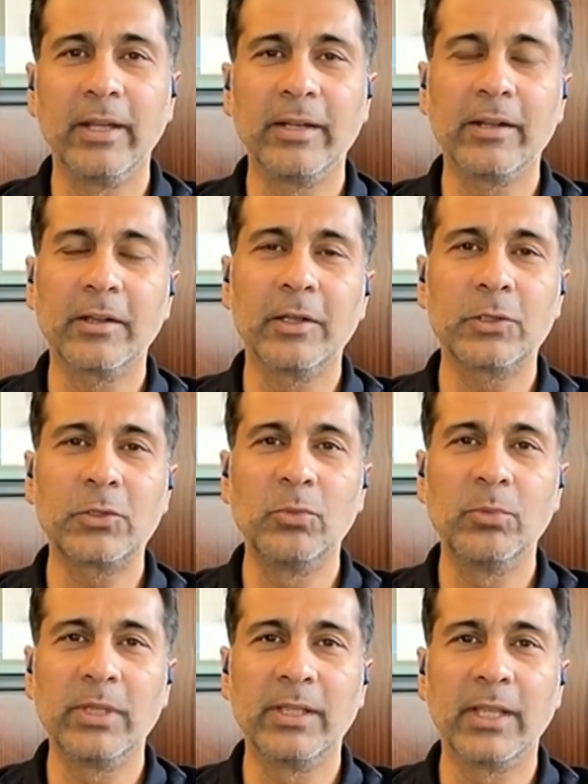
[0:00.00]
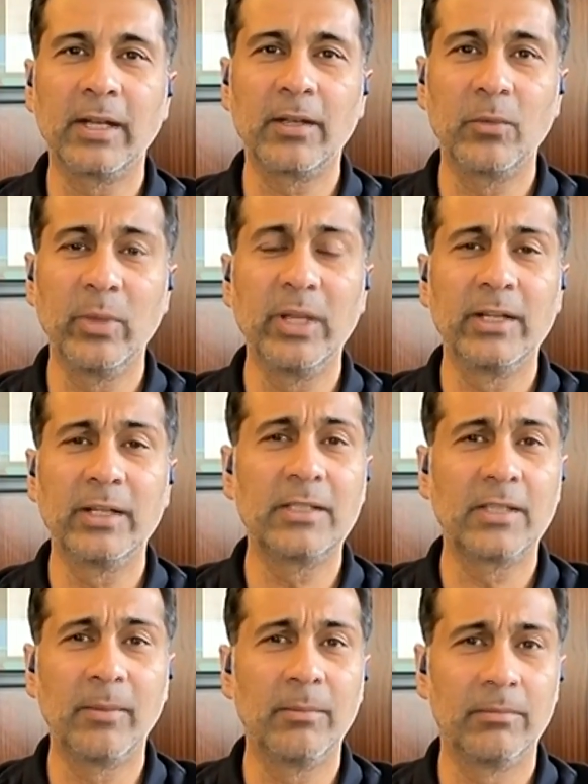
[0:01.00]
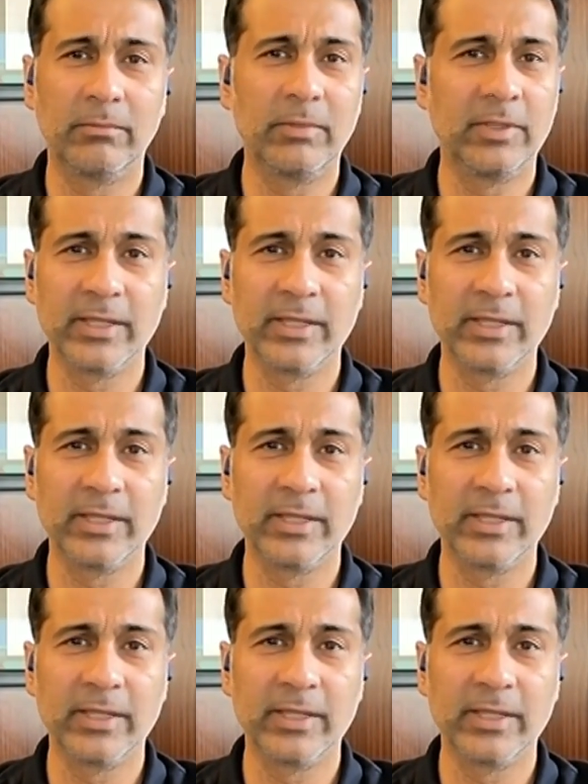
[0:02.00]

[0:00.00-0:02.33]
it occurs to me that we did some